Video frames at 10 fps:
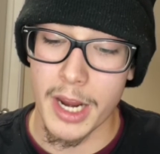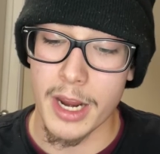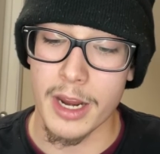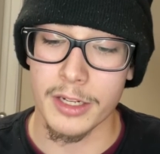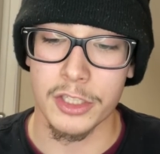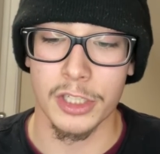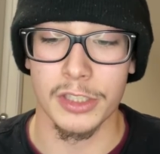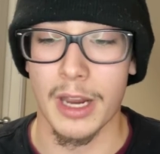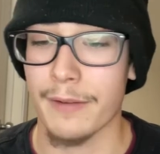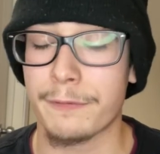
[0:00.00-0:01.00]
it's
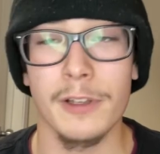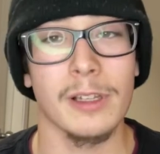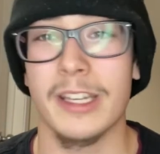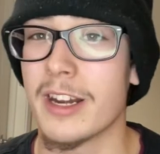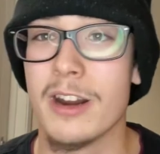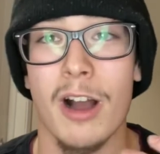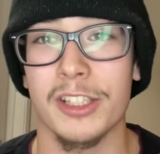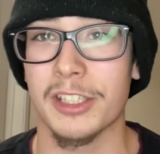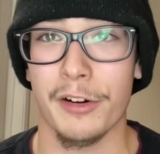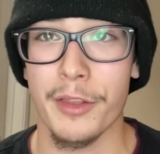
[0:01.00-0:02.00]
just, I feel like it
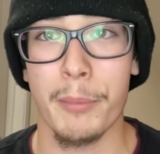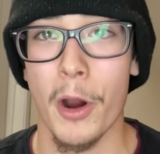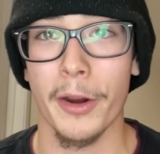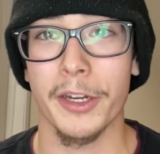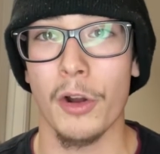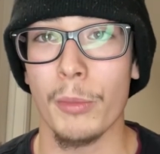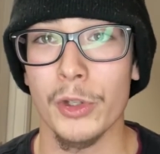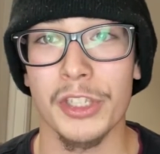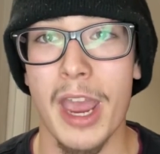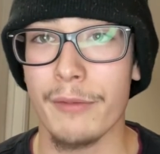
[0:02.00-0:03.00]
knocks it out of the park in
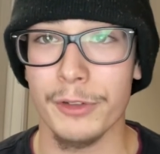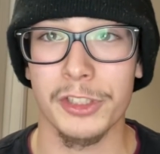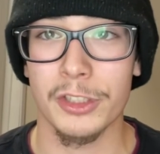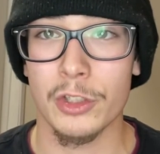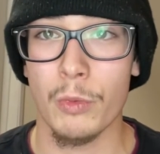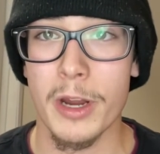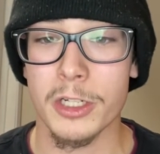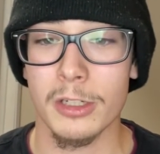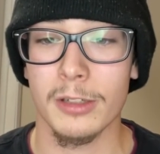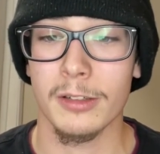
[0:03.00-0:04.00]
almost every
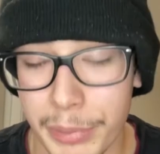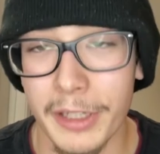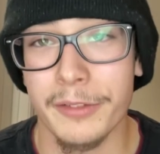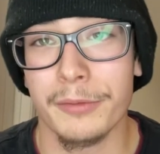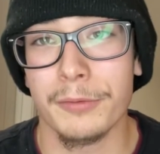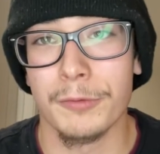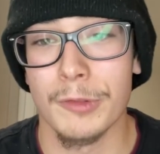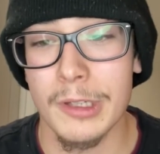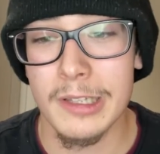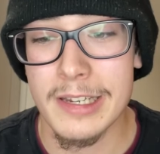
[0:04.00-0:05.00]
situation. But
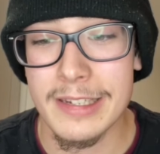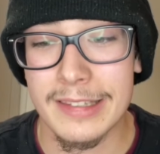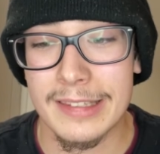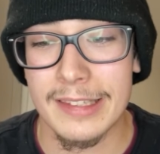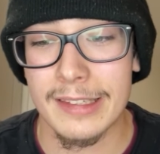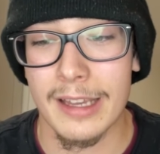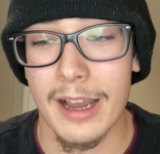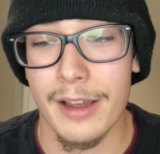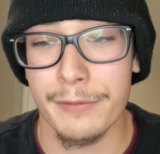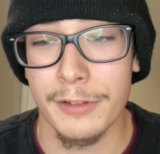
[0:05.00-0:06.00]
really,
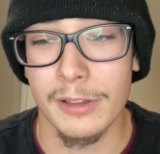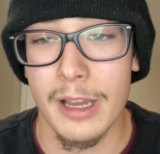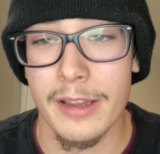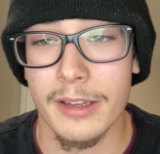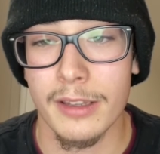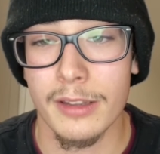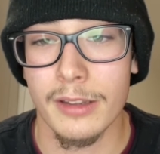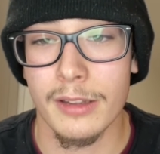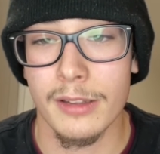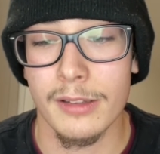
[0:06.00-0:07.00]
I feel like
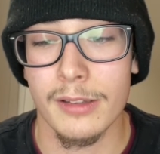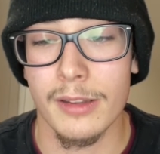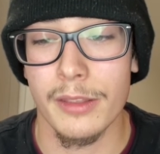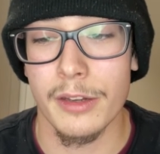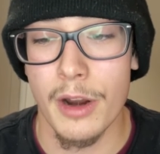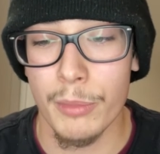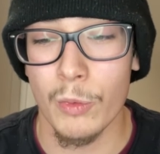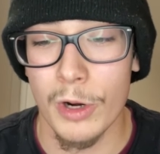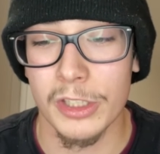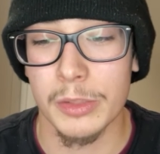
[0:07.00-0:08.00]
the number
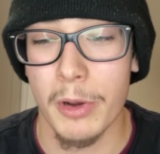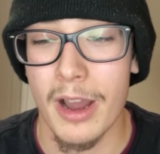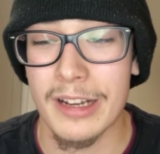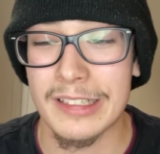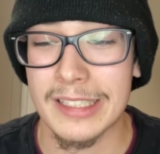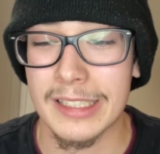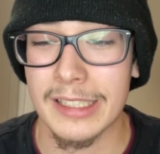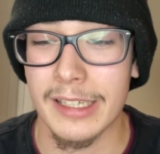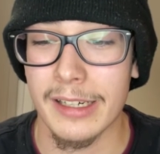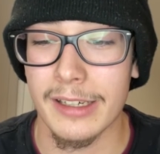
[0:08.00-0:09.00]
one spot
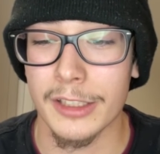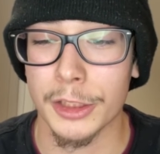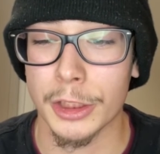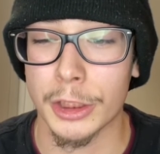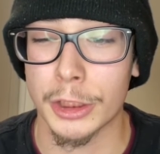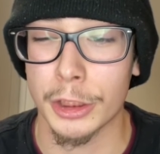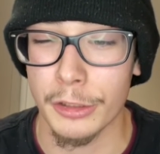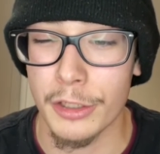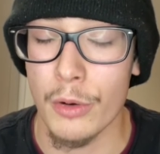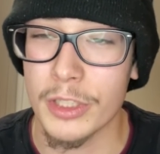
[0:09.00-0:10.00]
should
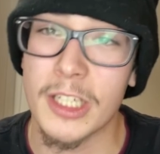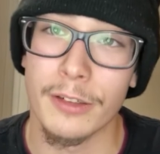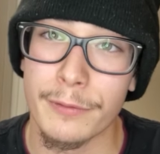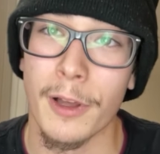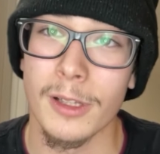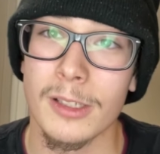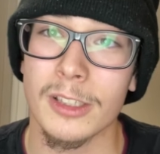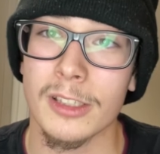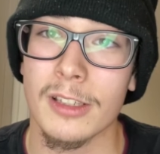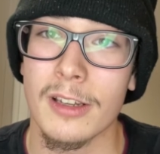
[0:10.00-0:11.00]
go to Goodfellas,